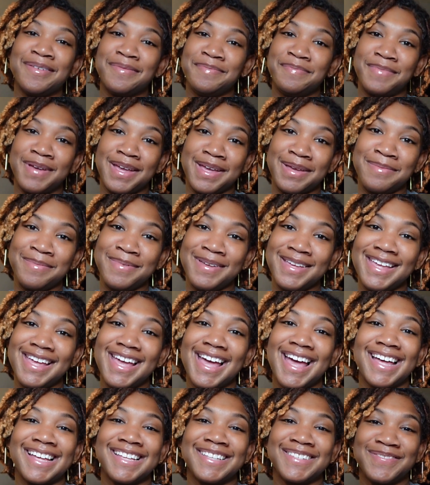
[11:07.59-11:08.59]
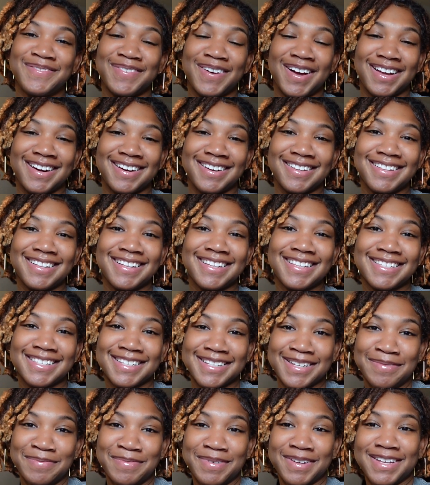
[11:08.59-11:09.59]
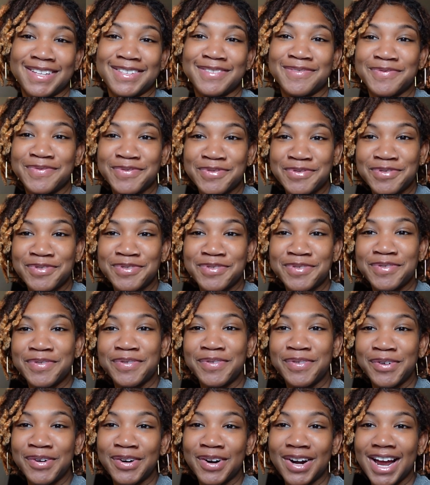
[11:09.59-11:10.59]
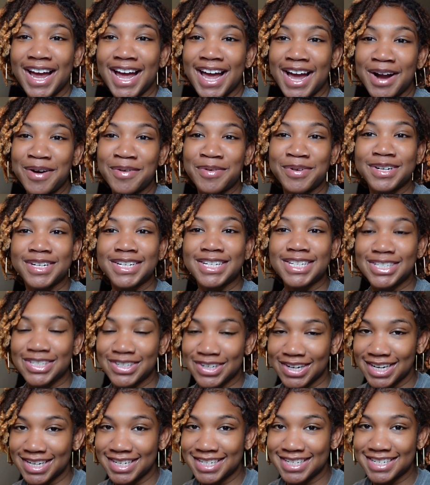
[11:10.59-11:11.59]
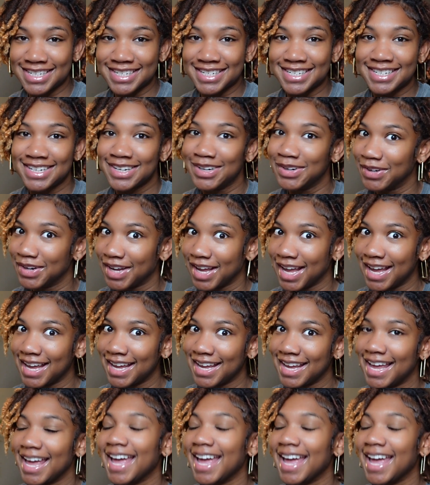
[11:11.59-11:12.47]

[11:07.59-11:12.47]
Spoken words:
baby has finally slept his full 4-hour stretch. Okay?